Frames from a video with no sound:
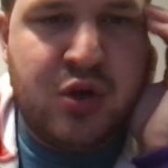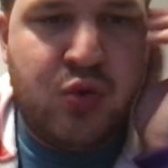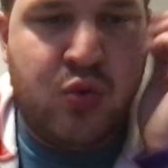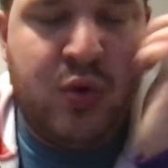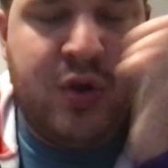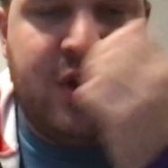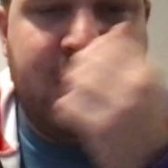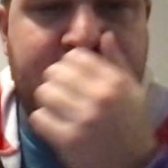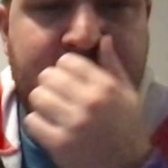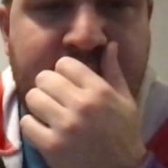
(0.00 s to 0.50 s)

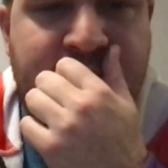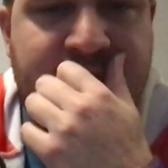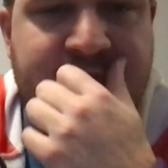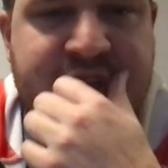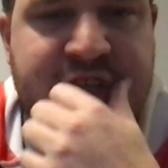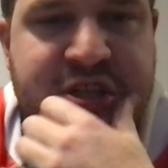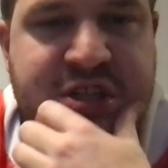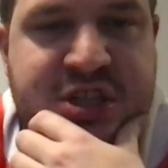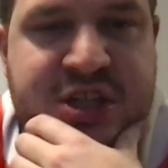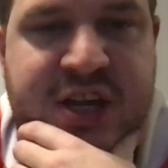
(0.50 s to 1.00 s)
really hurt
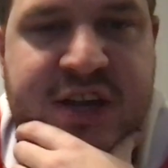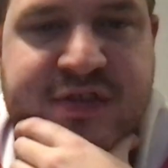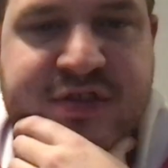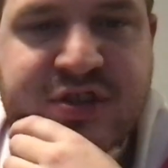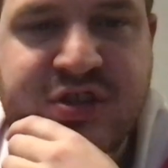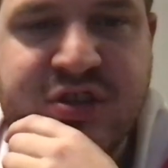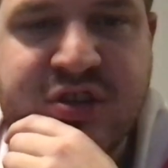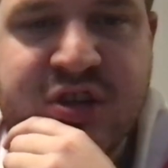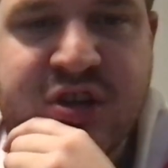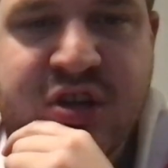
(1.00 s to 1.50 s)
the
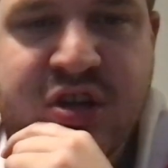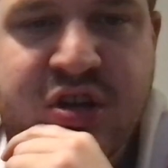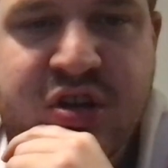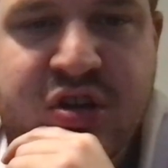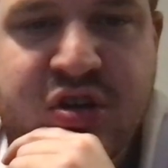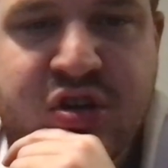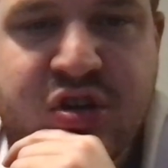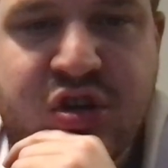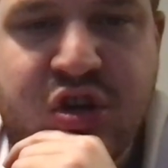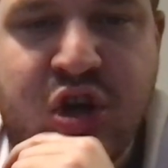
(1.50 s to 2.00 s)
Chiefs
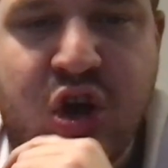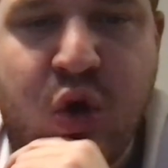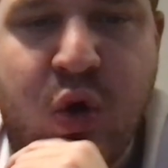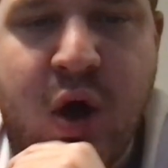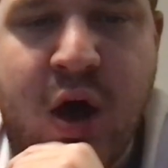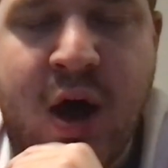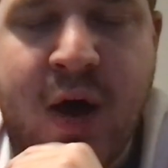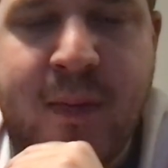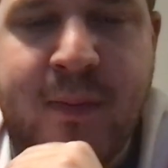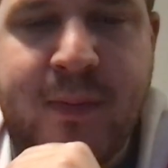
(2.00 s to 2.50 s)
to go
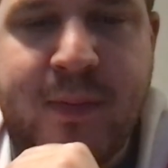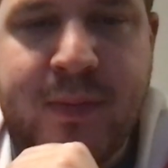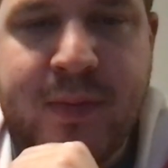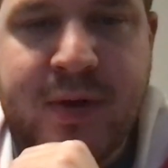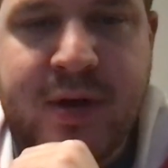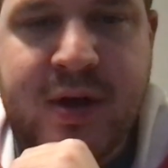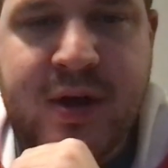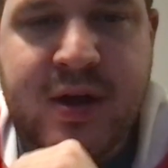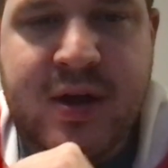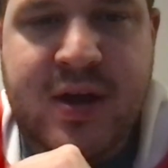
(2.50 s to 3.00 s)

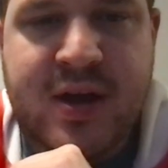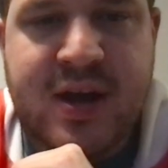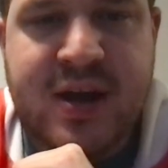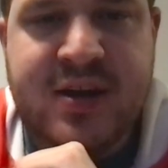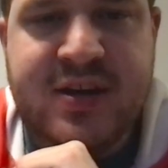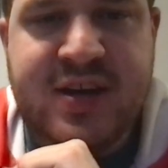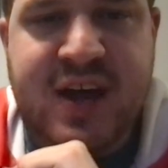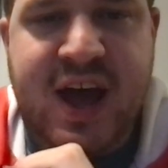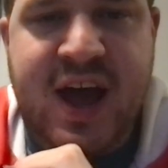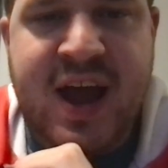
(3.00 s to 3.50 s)
up
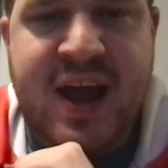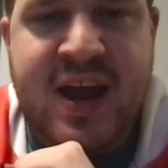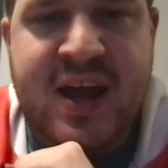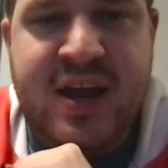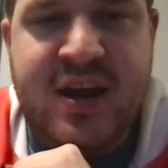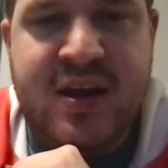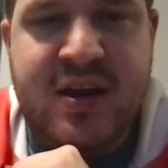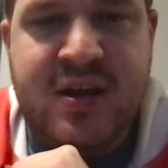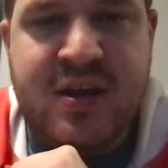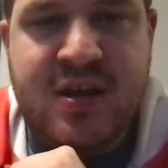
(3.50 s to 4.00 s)
and tie
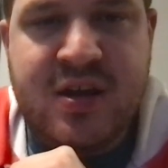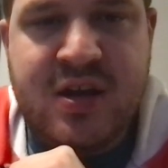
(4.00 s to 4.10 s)
it.